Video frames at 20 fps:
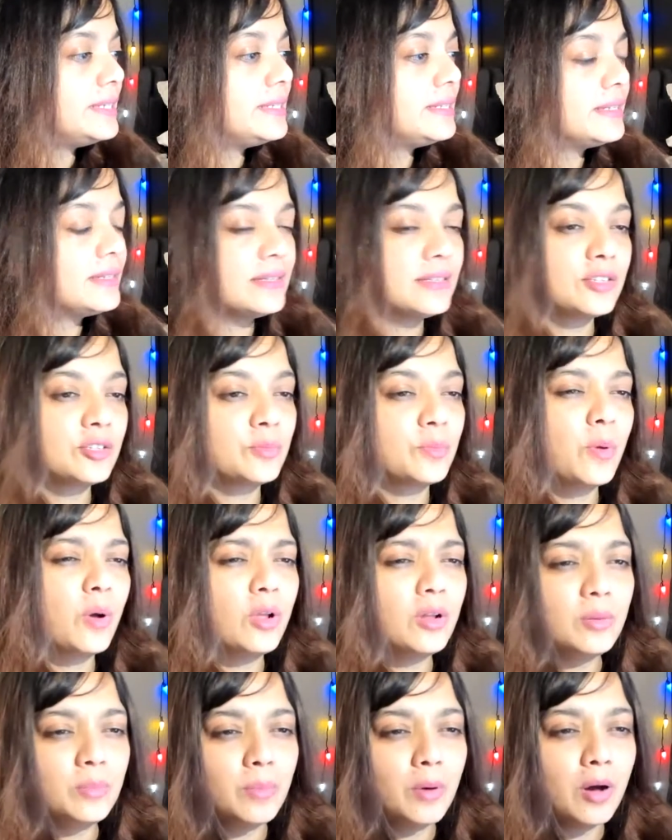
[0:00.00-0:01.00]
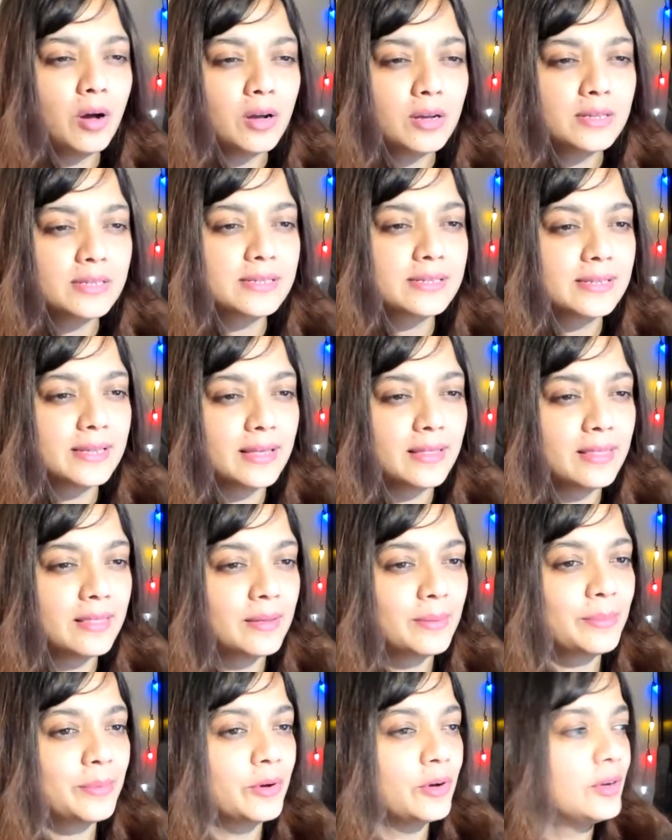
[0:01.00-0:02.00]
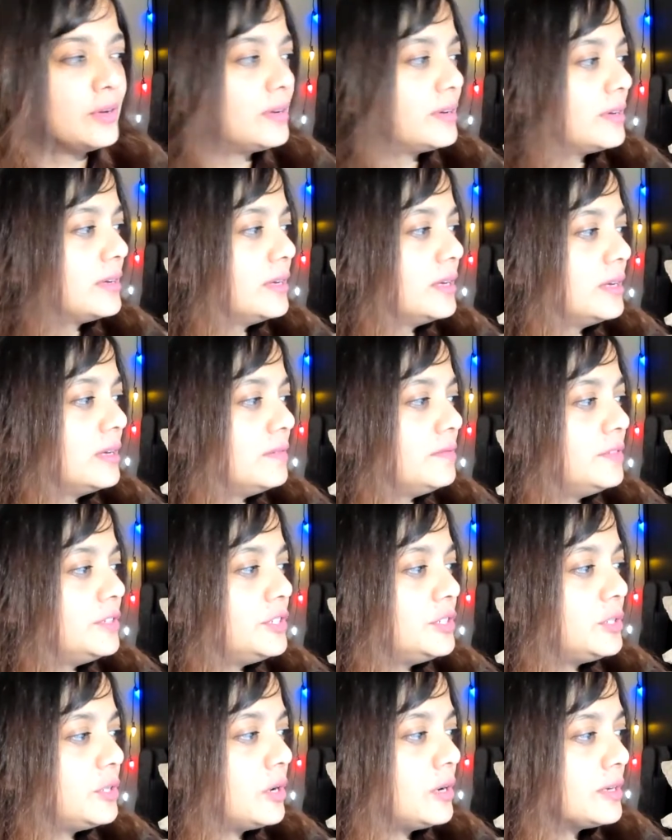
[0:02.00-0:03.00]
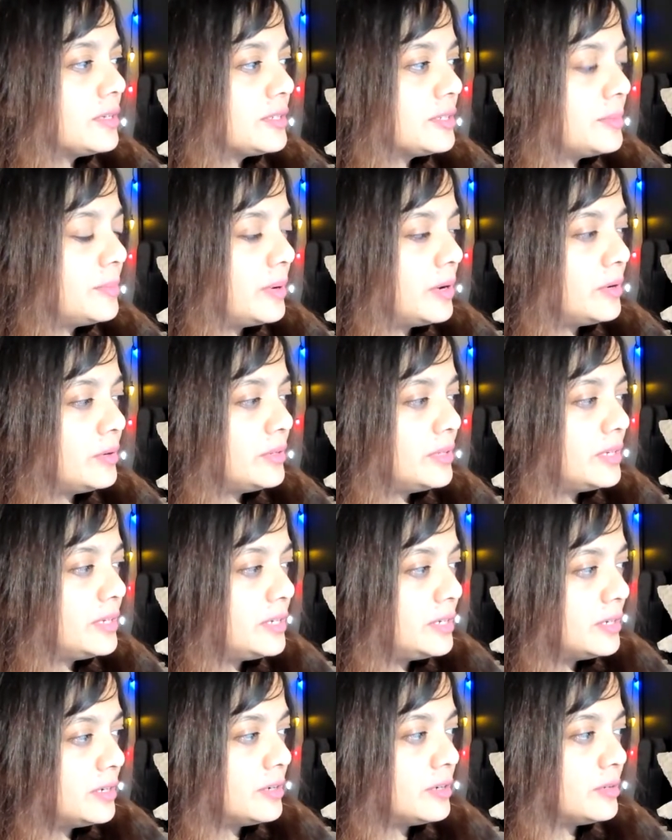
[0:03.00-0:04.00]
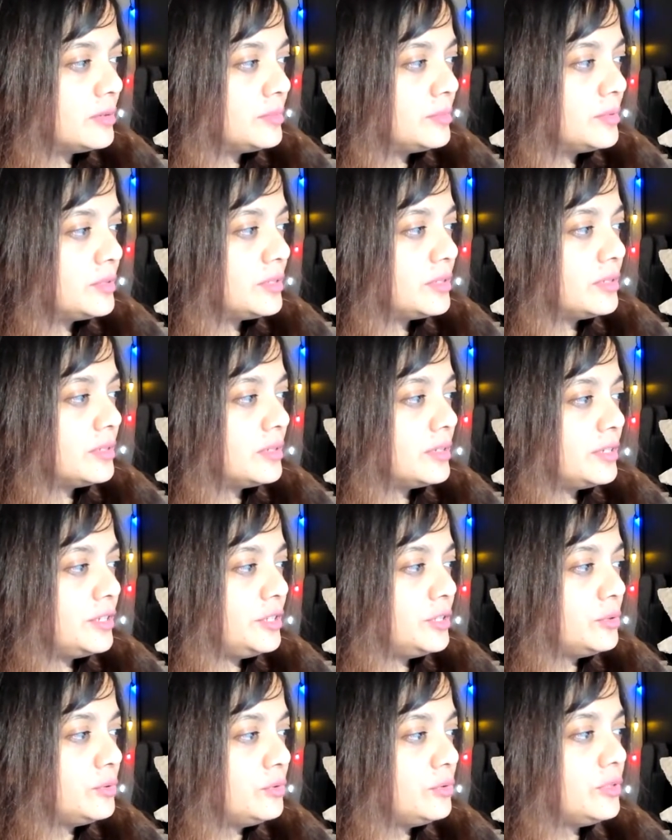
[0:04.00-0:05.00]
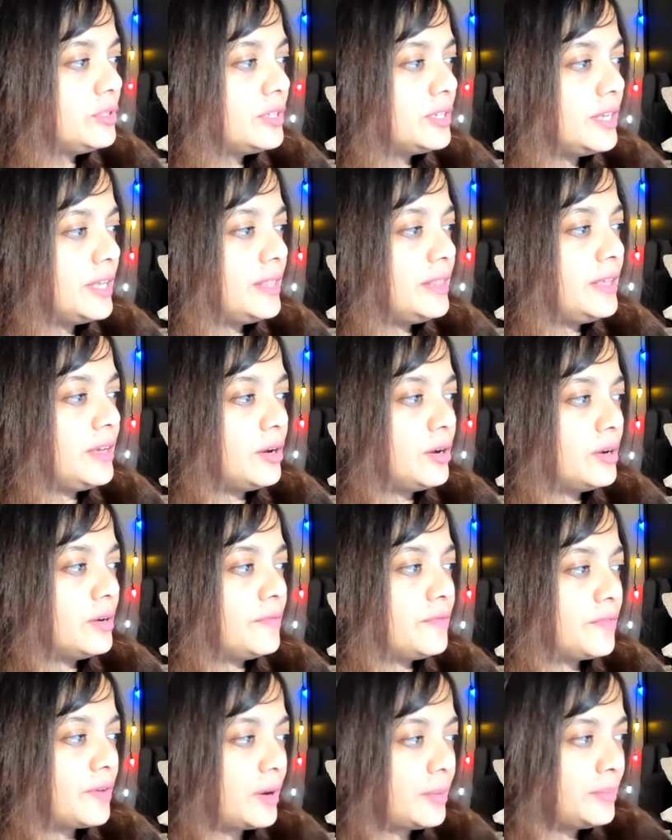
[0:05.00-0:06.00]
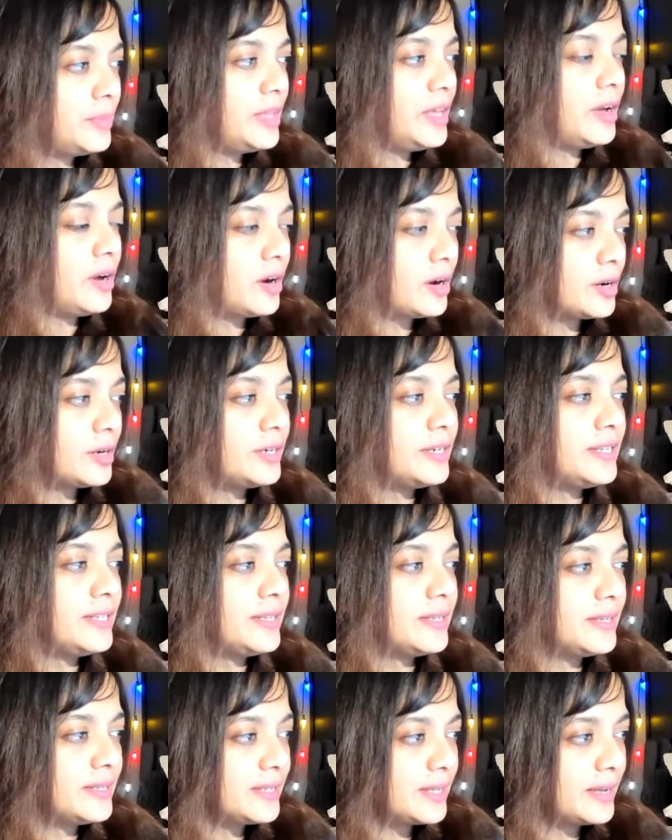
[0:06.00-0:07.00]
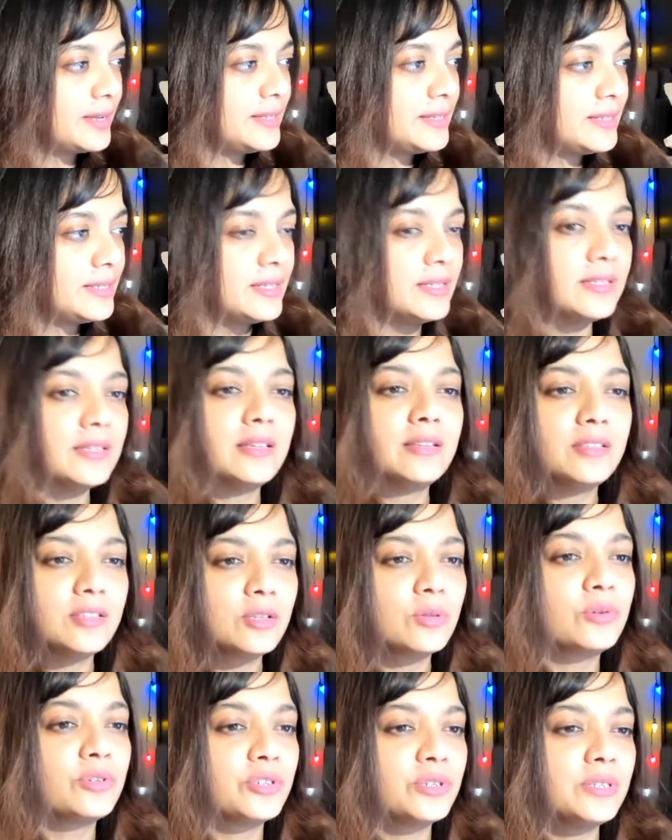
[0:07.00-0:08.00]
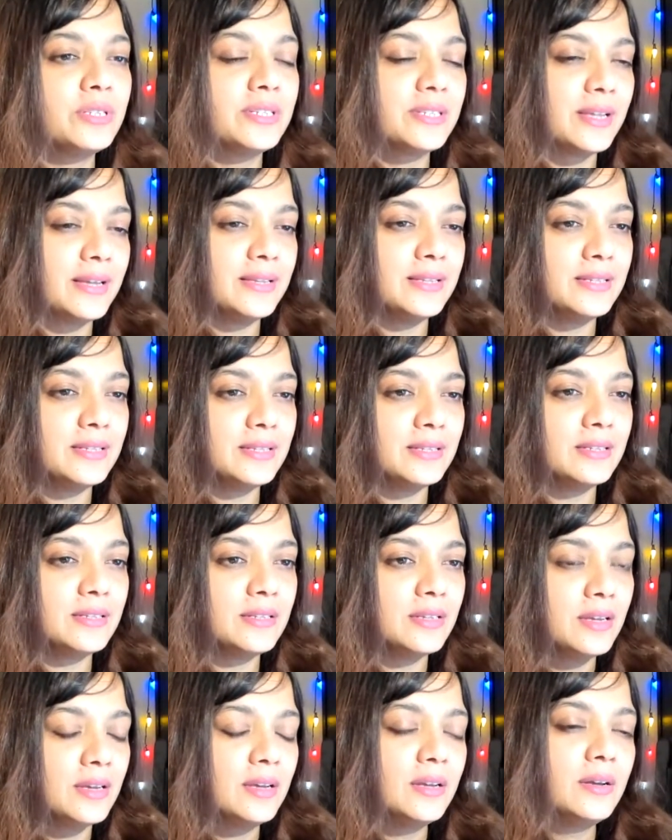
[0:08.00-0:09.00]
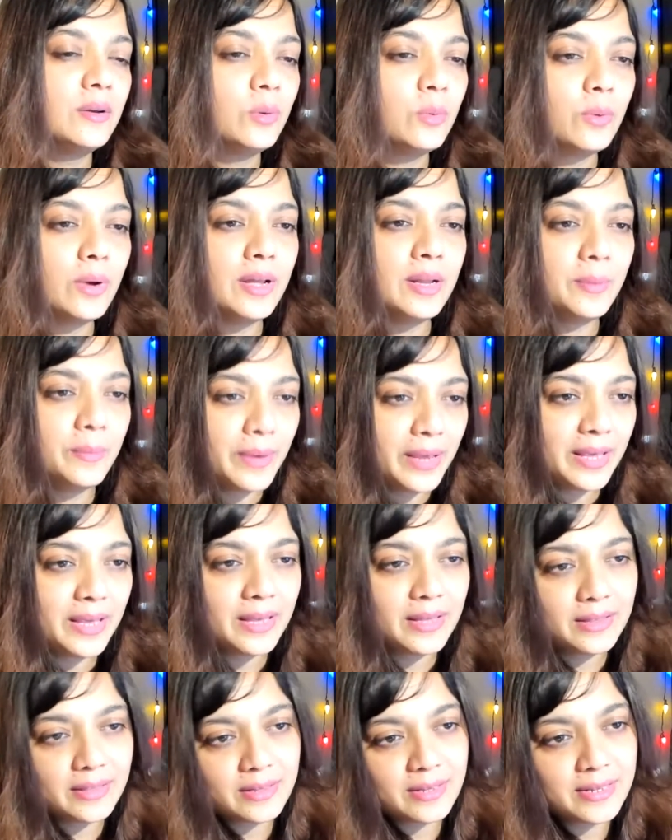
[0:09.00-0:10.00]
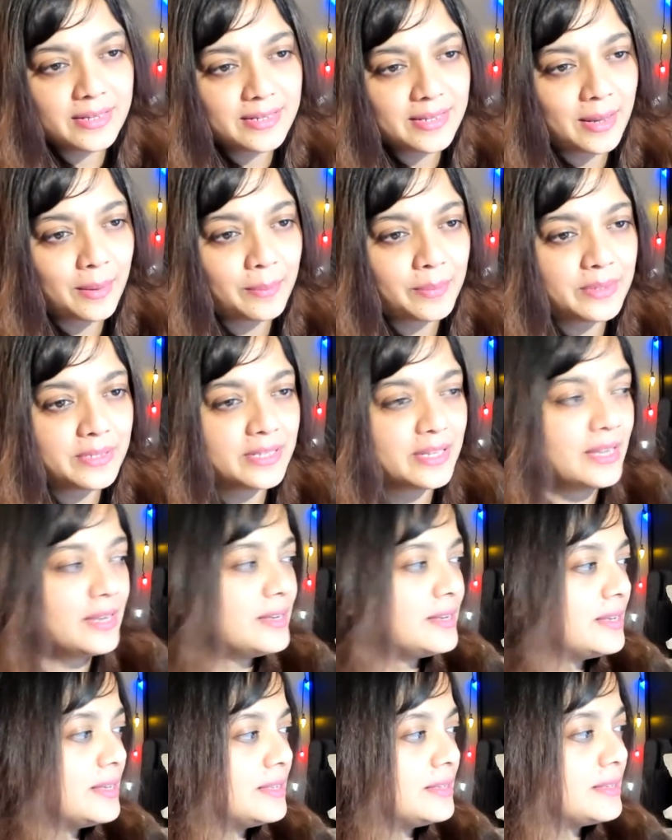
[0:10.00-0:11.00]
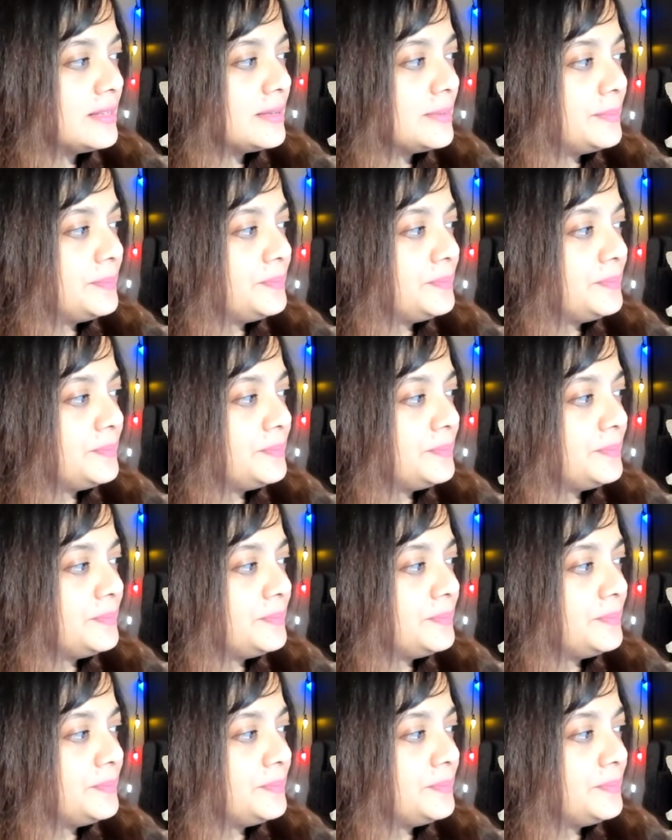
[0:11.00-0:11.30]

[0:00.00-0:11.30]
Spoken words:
a small box in the book which talks about the terms used in the from the arts, sciences and social sciences while making the example sentence.